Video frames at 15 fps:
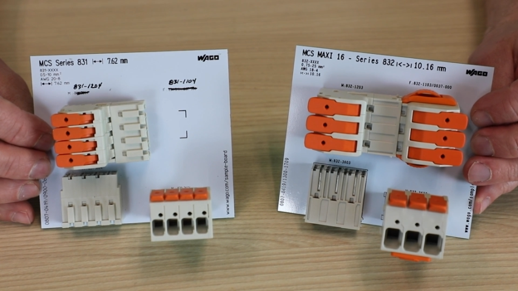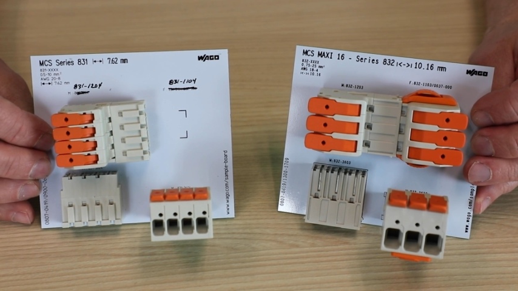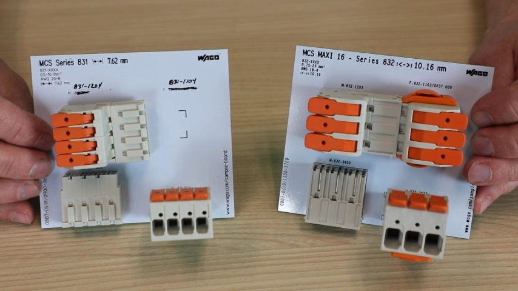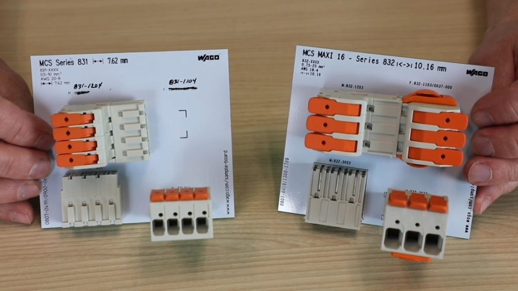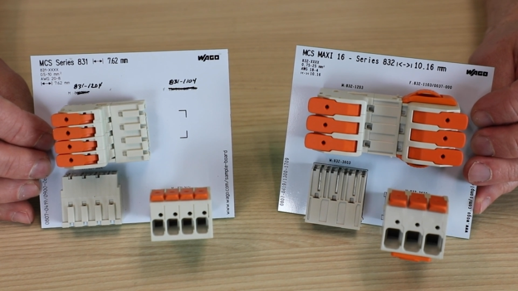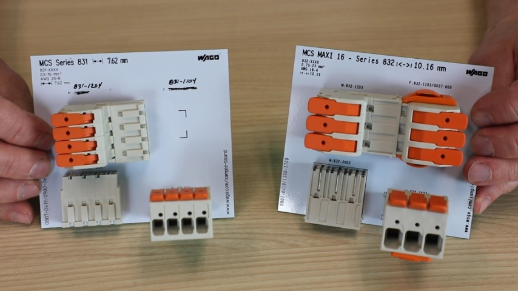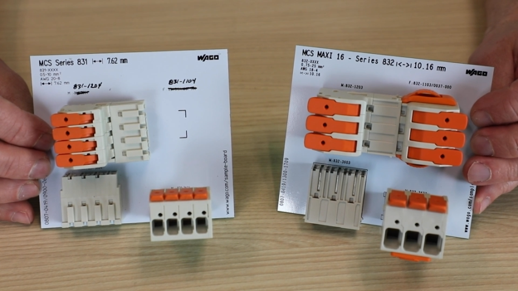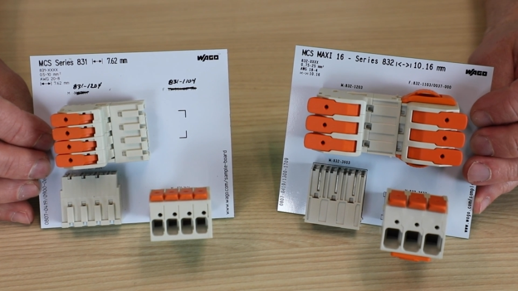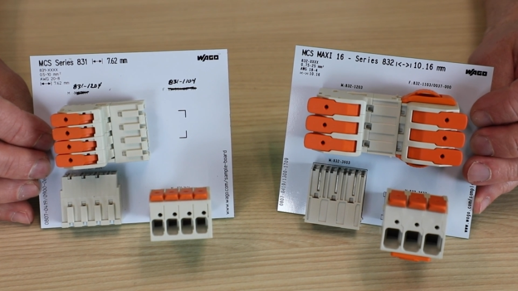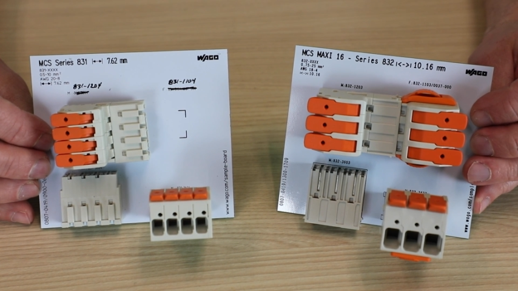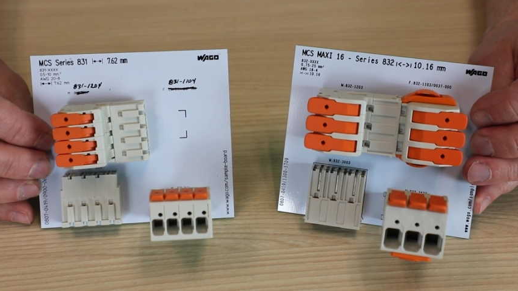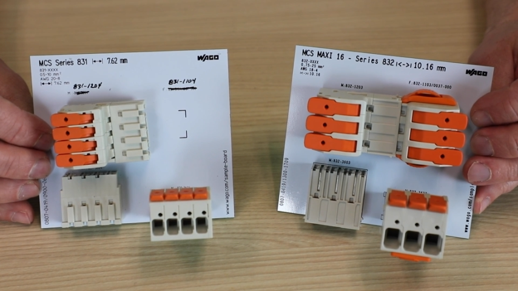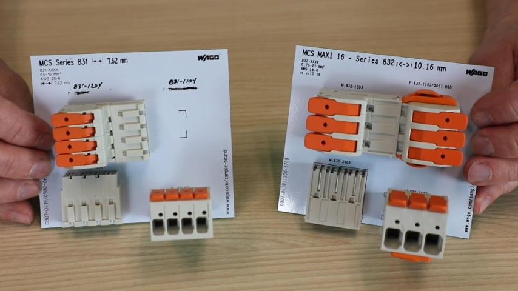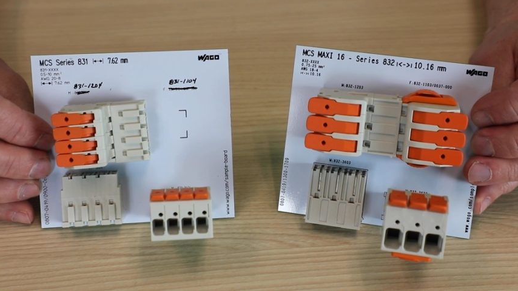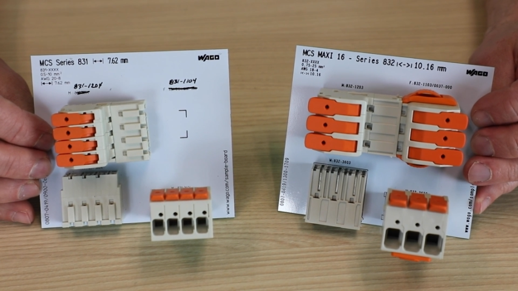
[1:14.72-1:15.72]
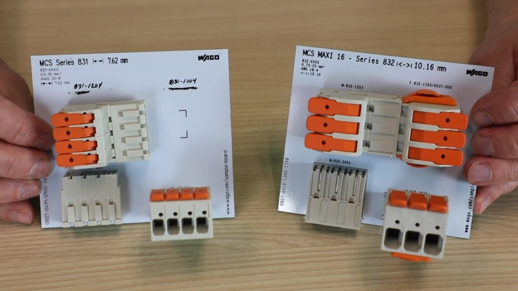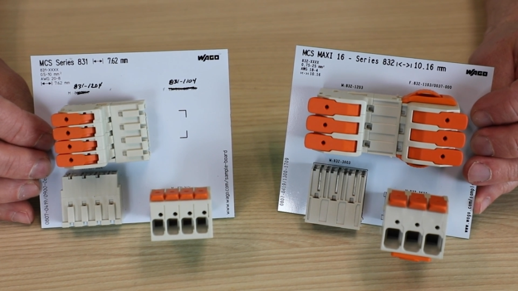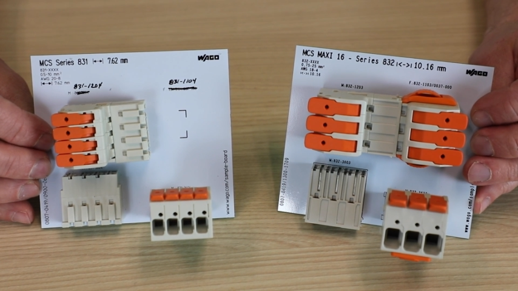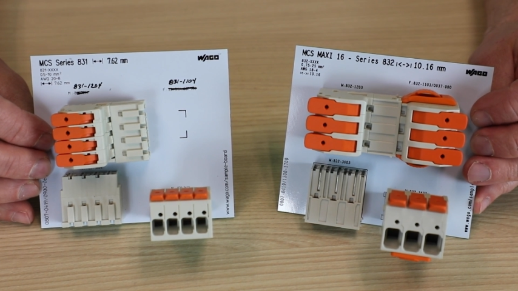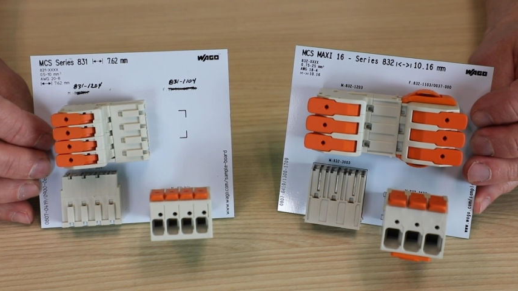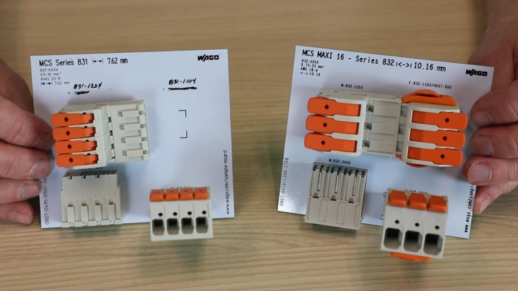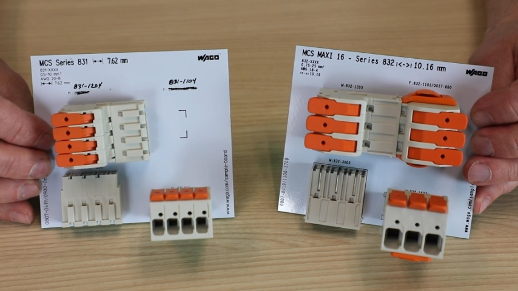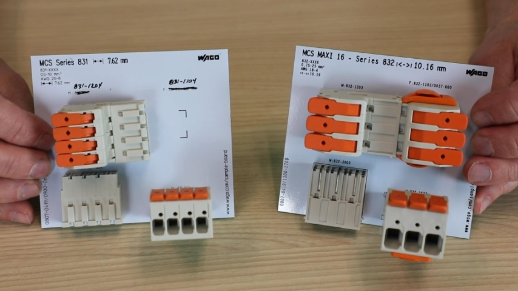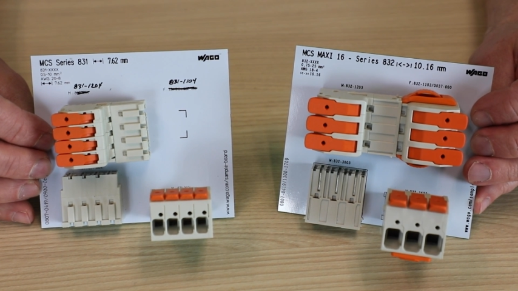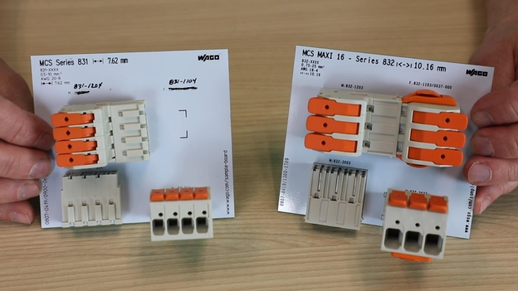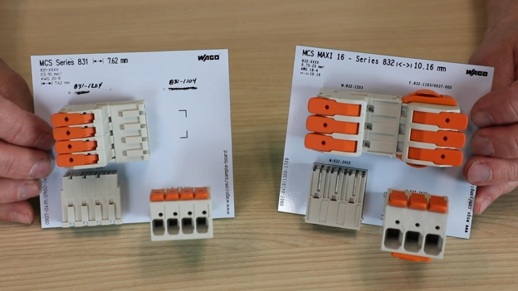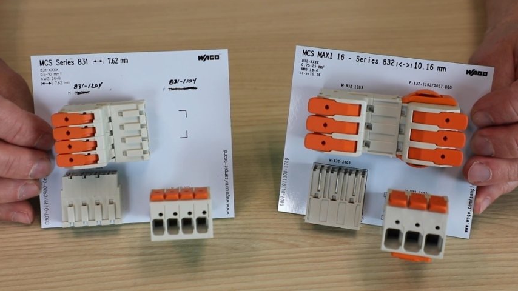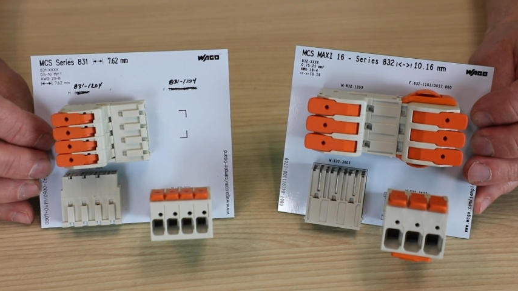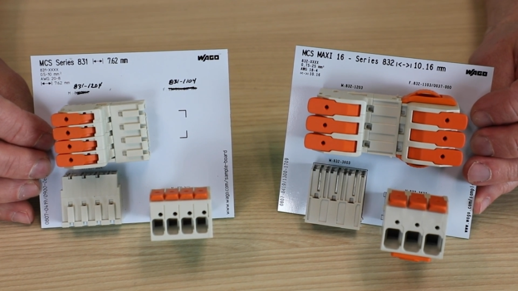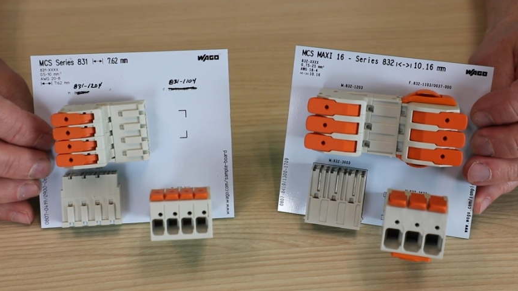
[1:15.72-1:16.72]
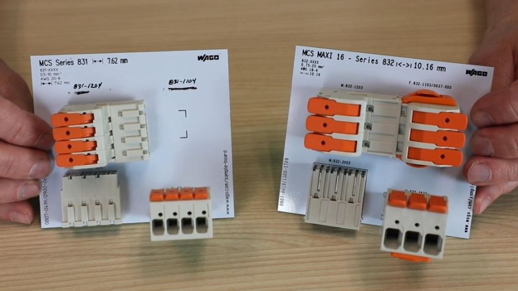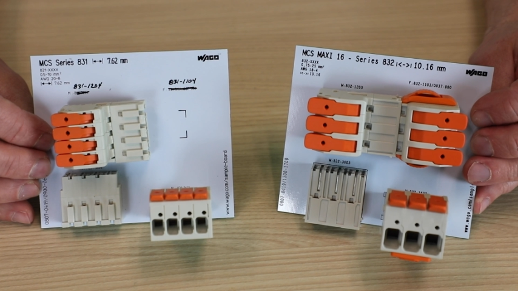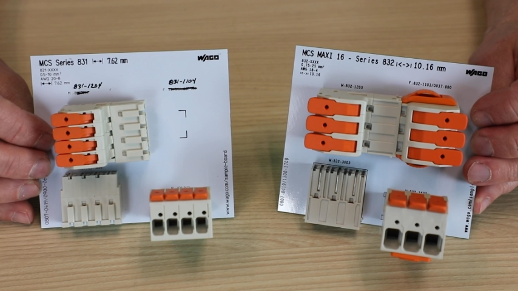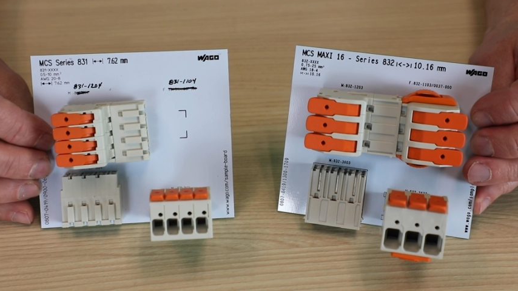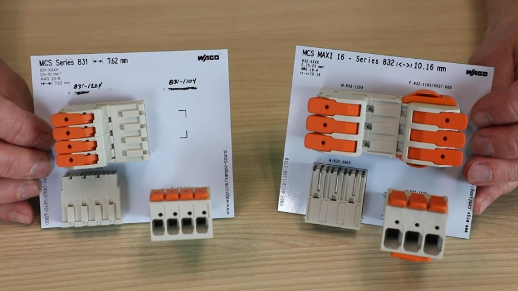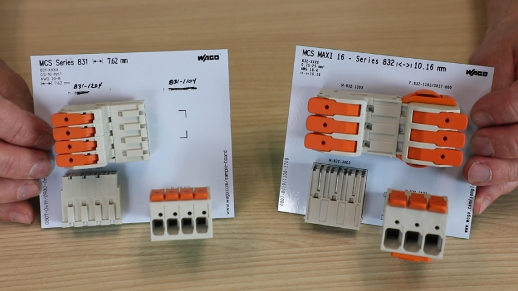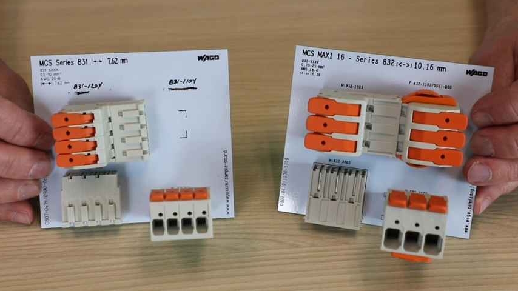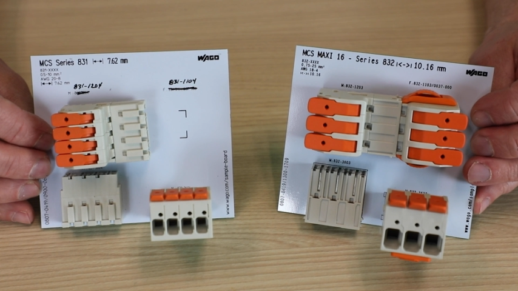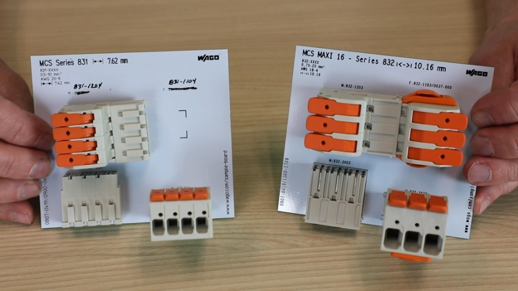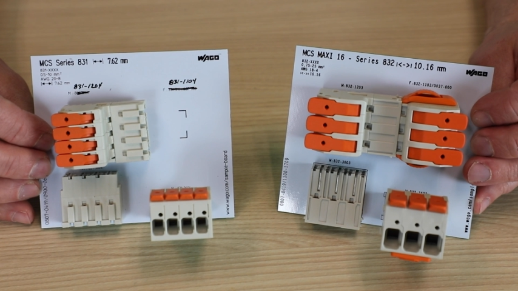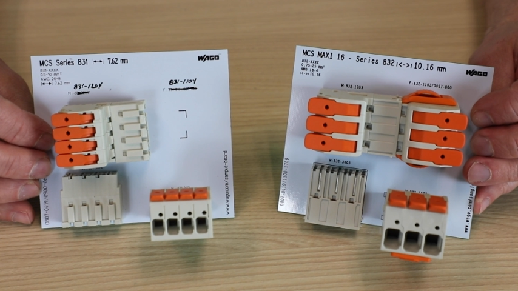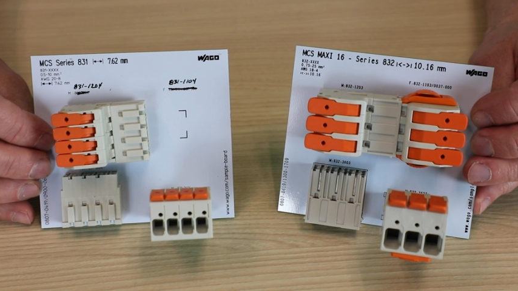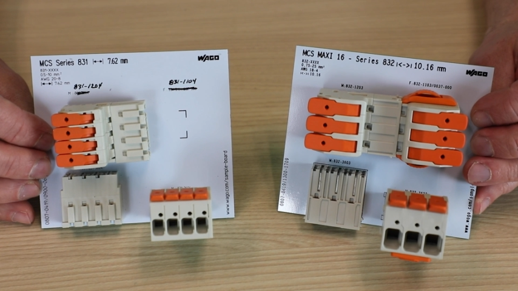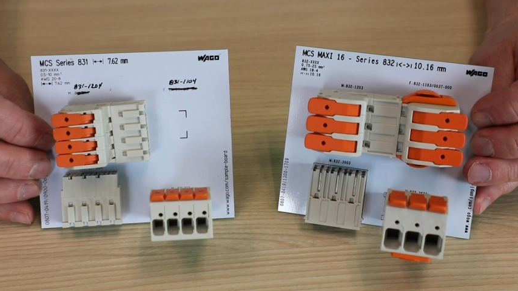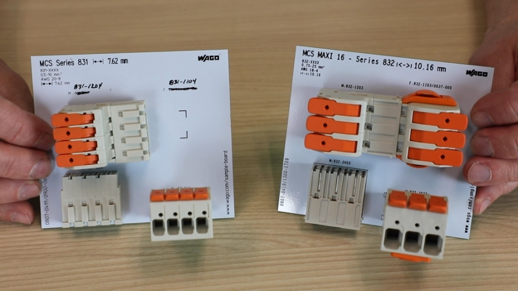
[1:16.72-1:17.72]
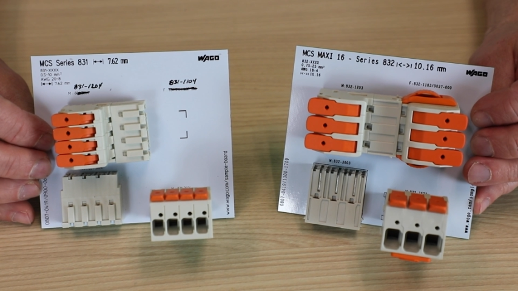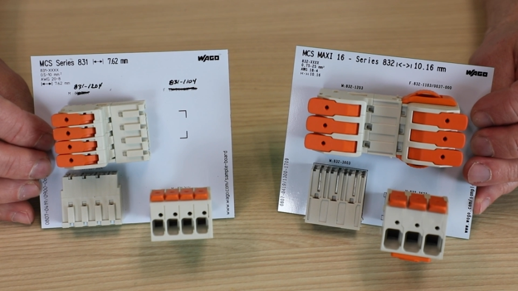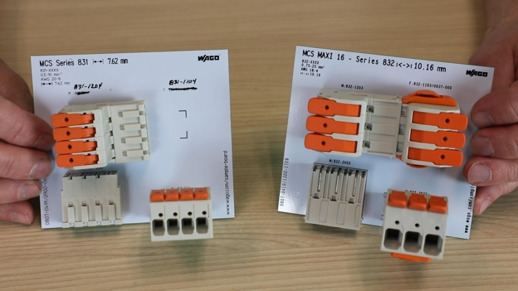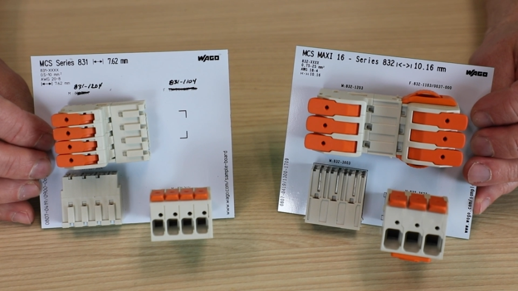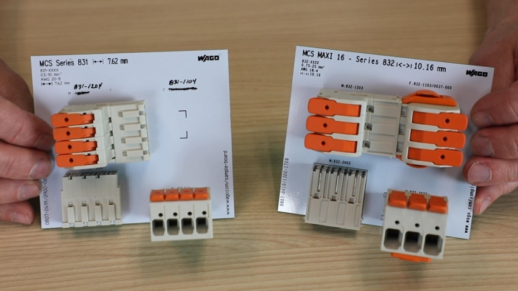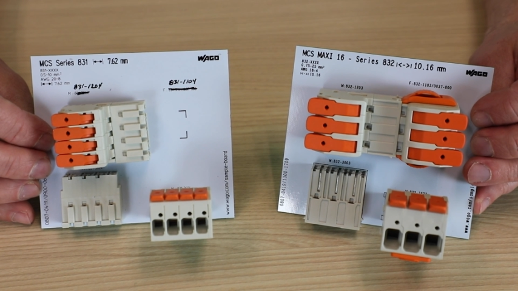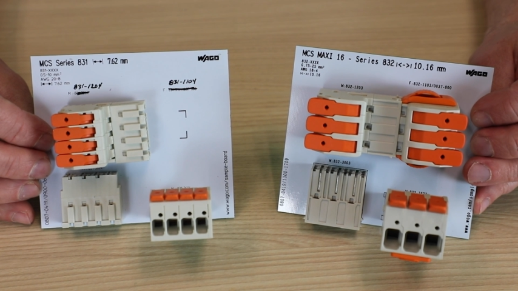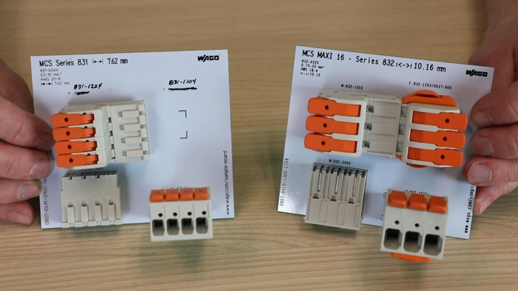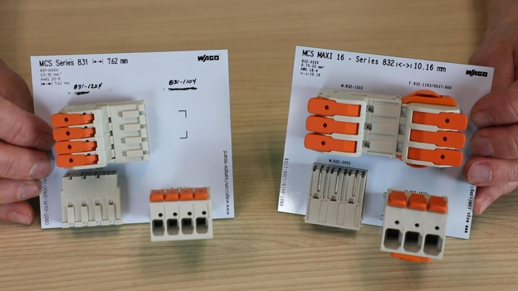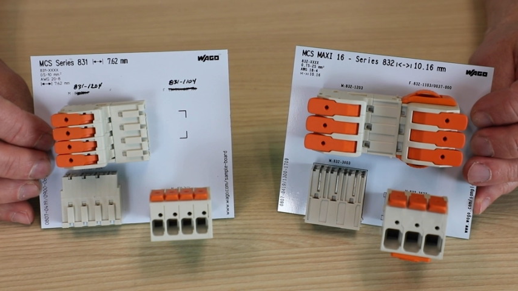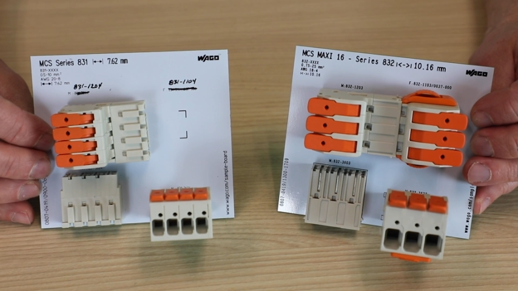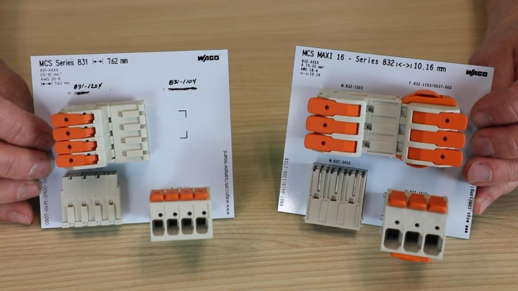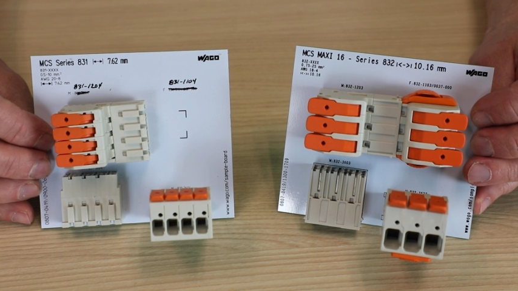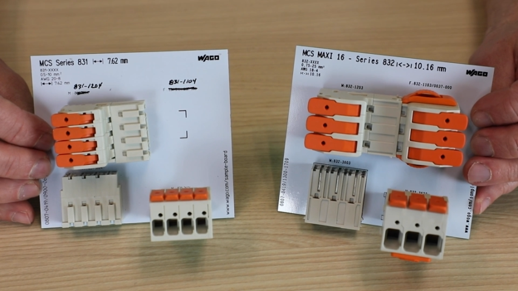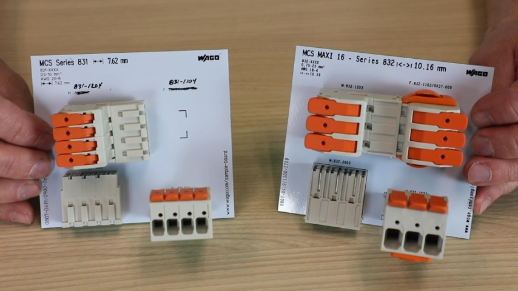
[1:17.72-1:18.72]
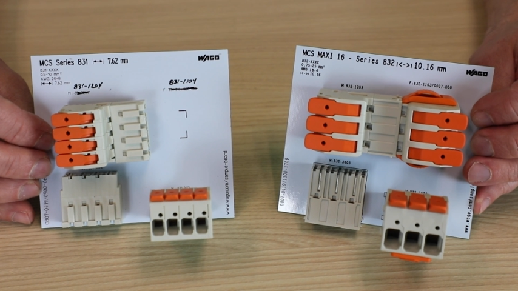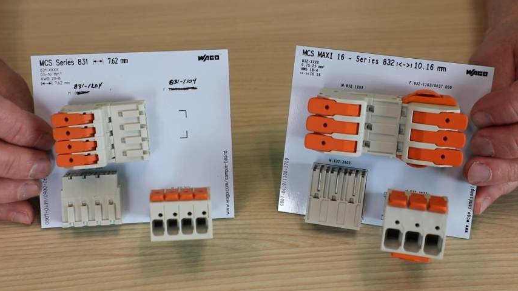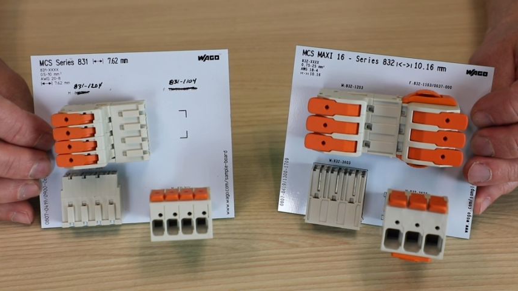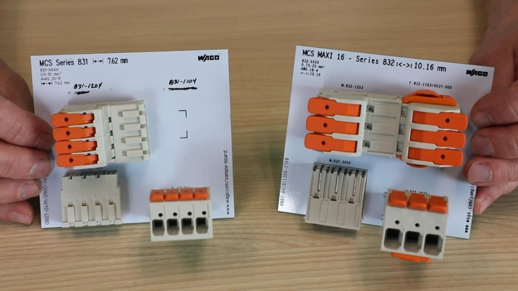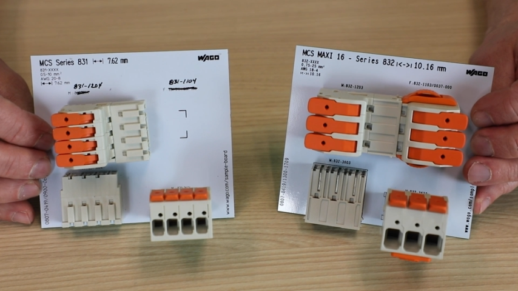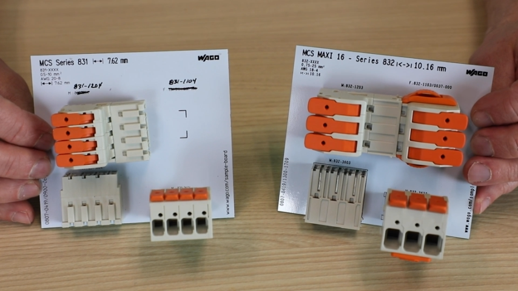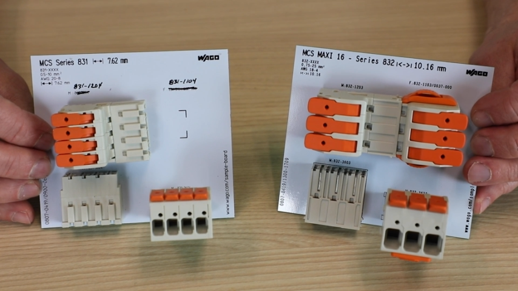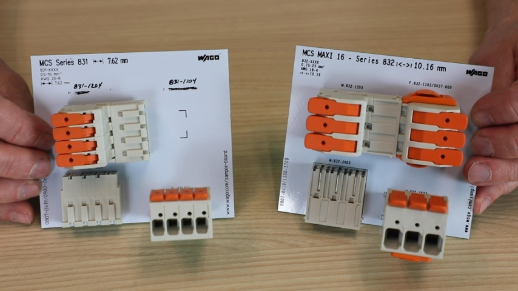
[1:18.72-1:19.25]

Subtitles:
[unreadable: no face in view]